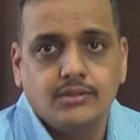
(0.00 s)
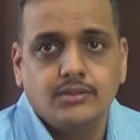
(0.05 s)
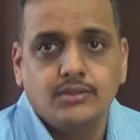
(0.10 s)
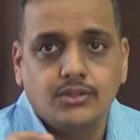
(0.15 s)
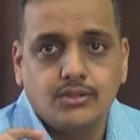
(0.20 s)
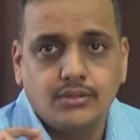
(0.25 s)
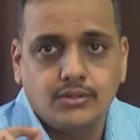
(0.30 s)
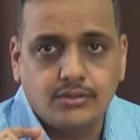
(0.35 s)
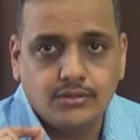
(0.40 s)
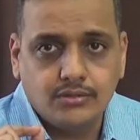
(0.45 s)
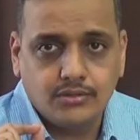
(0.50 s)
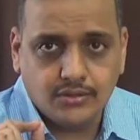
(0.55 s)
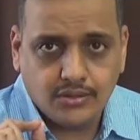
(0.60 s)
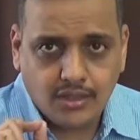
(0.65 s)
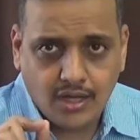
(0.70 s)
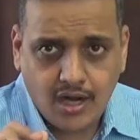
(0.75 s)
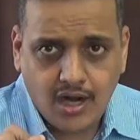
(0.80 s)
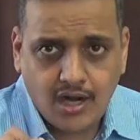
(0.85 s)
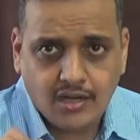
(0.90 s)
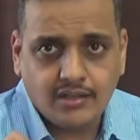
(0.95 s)
So do
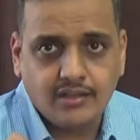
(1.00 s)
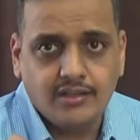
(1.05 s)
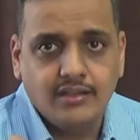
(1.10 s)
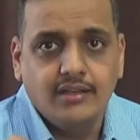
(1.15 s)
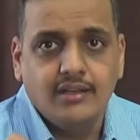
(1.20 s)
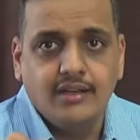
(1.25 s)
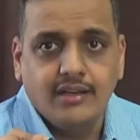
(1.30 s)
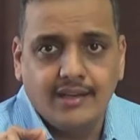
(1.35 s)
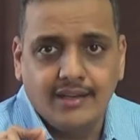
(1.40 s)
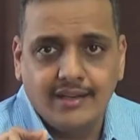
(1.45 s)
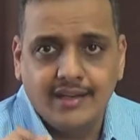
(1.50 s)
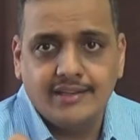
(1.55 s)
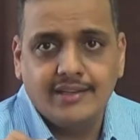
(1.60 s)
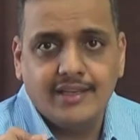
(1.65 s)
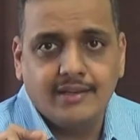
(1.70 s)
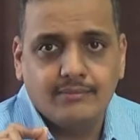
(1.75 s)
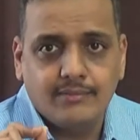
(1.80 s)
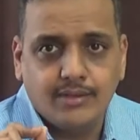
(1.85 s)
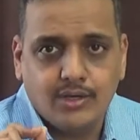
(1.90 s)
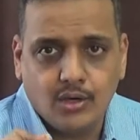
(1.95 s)
not let
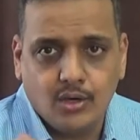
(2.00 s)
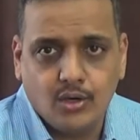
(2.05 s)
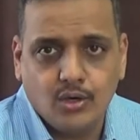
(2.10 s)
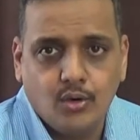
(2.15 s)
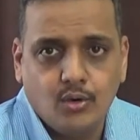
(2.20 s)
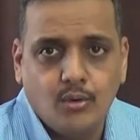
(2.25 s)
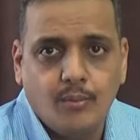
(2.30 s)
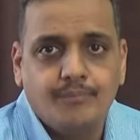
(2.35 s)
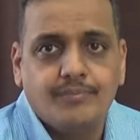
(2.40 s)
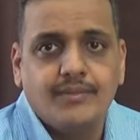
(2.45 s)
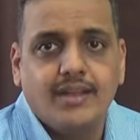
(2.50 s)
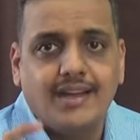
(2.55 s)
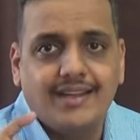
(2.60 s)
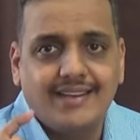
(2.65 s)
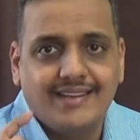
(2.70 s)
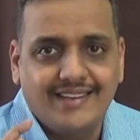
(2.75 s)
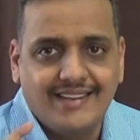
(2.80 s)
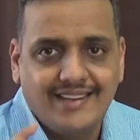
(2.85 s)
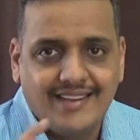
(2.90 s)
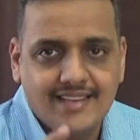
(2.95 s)
them go
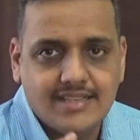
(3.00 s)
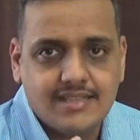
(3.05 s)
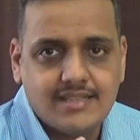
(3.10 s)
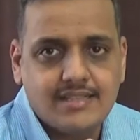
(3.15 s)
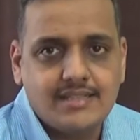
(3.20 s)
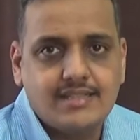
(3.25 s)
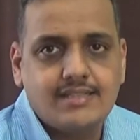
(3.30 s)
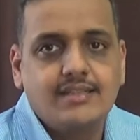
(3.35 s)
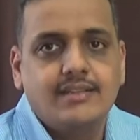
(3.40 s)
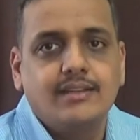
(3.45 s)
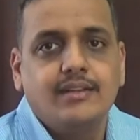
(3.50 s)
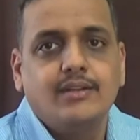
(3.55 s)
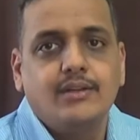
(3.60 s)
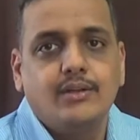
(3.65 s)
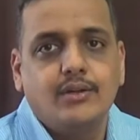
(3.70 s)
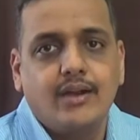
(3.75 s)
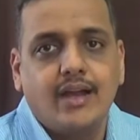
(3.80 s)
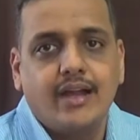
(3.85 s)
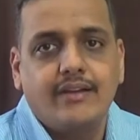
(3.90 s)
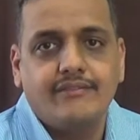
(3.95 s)
unless
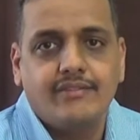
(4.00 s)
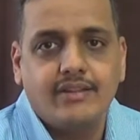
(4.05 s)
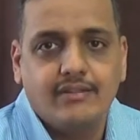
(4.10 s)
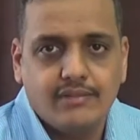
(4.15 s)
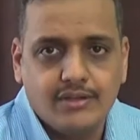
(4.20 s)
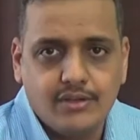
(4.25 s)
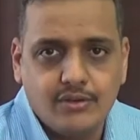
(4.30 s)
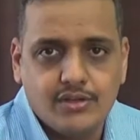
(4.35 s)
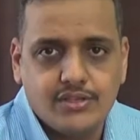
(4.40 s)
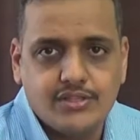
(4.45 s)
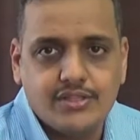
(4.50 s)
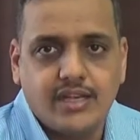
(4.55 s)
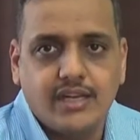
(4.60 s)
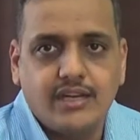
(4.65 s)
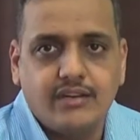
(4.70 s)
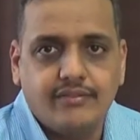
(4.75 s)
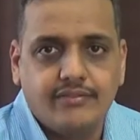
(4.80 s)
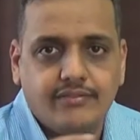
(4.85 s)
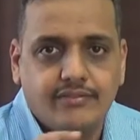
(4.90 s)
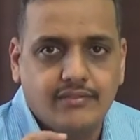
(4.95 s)
you have given
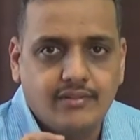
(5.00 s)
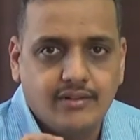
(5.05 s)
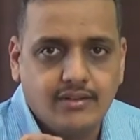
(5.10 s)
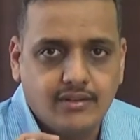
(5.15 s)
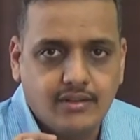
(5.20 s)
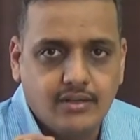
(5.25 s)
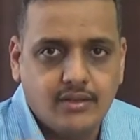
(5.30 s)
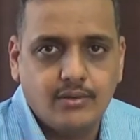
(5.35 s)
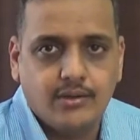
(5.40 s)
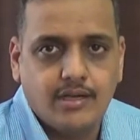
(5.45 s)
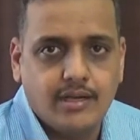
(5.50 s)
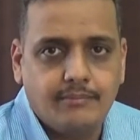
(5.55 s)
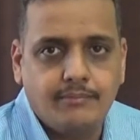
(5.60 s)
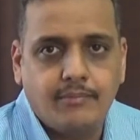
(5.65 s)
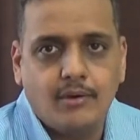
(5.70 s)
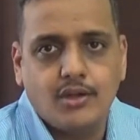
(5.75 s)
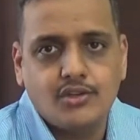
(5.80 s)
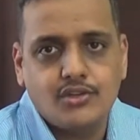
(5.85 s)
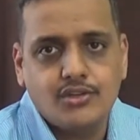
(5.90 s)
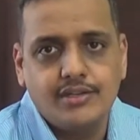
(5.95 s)
yourself good
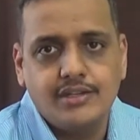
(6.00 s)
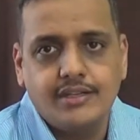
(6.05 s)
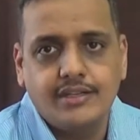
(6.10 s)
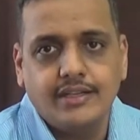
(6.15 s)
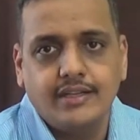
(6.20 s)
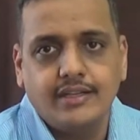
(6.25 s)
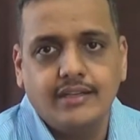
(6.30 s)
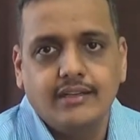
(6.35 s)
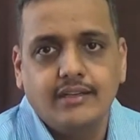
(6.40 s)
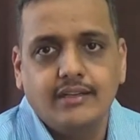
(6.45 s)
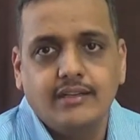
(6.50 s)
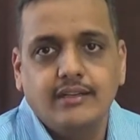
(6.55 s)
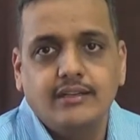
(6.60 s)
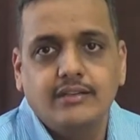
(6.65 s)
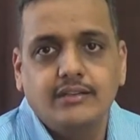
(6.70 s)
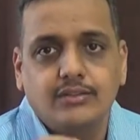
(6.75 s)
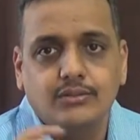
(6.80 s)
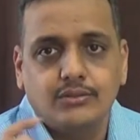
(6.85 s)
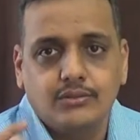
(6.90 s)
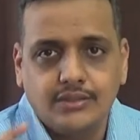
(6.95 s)
opportunity
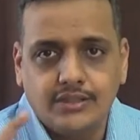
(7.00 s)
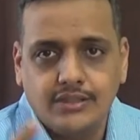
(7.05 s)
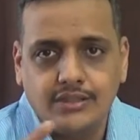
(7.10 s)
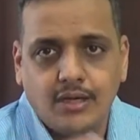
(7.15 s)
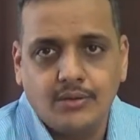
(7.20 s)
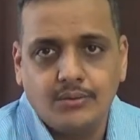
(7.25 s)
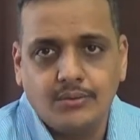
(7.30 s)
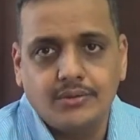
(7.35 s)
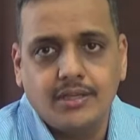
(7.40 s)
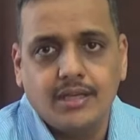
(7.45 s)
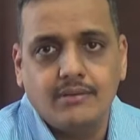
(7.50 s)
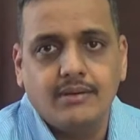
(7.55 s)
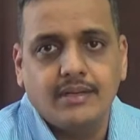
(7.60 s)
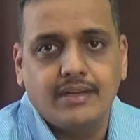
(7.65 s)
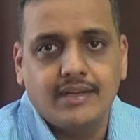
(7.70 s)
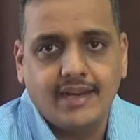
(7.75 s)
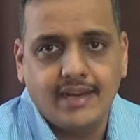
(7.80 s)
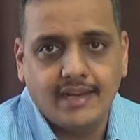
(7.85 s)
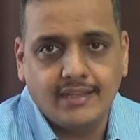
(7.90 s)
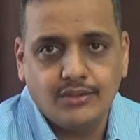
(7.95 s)
to reach out to them
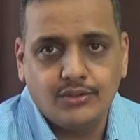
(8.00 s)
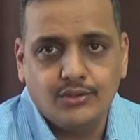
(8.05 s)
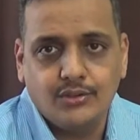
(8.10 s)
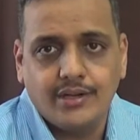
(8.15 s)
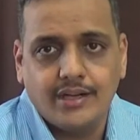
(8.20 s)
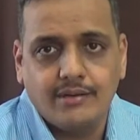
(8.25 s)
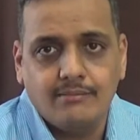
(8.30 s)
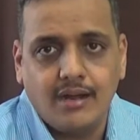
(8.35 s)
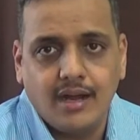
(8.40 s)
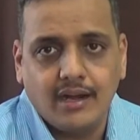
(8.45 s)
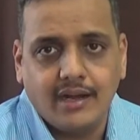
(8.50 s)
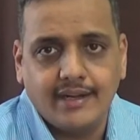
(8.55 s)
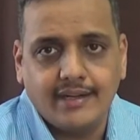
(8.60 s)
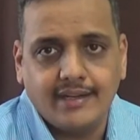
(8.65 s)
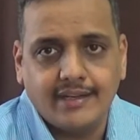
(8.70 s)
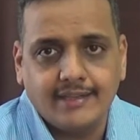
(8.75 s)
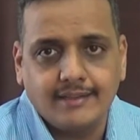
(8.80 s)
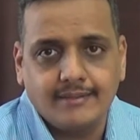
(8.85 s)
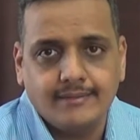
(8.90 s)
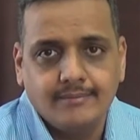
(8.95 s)
again through
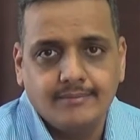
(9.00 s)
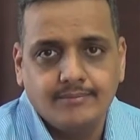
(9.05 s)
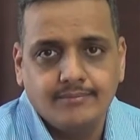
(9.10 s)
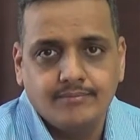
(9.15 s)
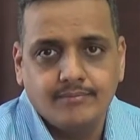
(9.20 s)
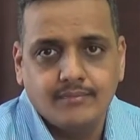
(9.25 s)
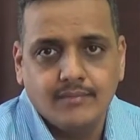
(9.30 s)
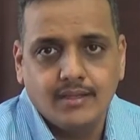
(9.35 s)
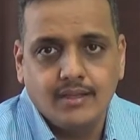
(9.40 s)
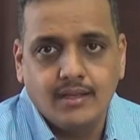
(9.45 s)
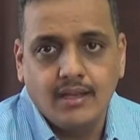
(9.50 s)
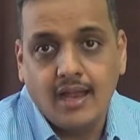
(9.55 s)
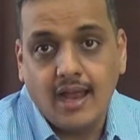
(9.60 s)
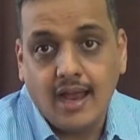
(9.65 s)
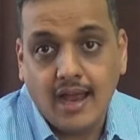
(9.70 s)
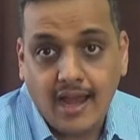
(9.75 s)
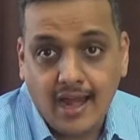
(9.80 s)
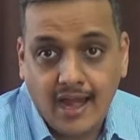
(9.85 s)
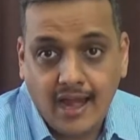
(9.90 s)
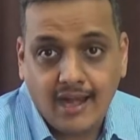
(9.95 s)
remarketing
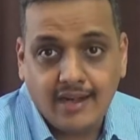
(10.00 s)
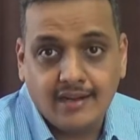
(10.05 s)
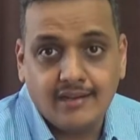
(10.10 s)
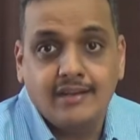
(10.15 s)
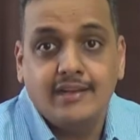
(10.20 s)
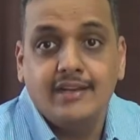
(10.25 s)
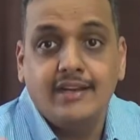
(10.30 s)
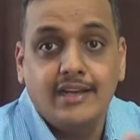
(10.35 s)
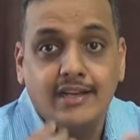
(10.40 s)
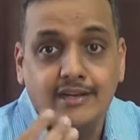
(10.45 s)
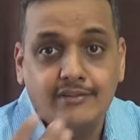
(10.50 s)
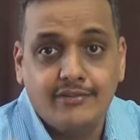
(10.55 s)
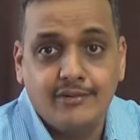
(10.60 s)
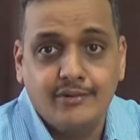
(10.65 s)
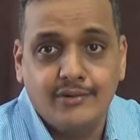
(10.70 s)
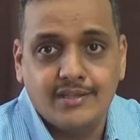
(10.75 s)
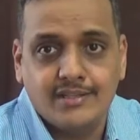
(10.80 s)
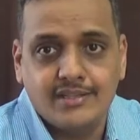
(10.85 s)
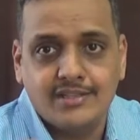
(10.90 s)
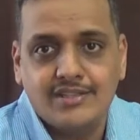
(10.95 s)
and
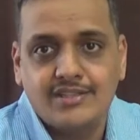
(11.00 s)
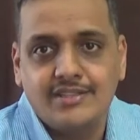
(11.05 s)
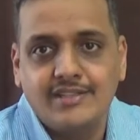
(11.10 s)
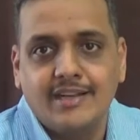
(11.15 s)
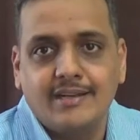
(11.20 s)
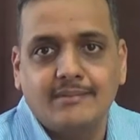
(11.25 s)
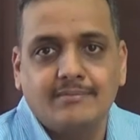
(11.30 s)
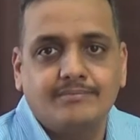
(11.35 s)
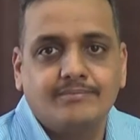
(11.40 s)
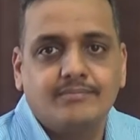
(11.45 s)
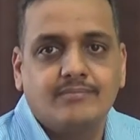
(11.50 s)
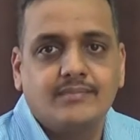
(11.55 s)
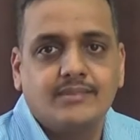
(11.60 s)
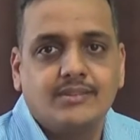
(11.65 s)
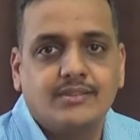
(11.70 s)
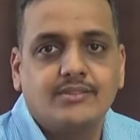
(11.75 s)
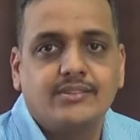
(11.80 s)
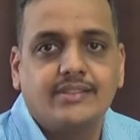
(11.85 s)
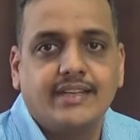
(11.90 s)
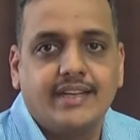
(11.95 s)
influence them
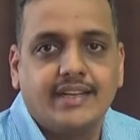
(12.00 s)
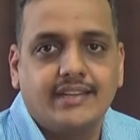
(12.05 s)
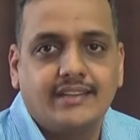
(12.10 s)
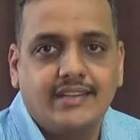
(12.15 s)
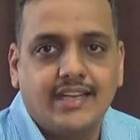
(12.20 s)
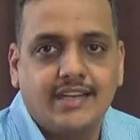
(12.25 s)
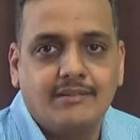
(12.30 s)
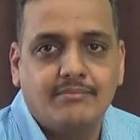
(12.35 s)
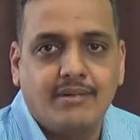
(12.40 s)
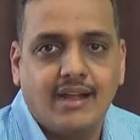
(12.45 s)
to take that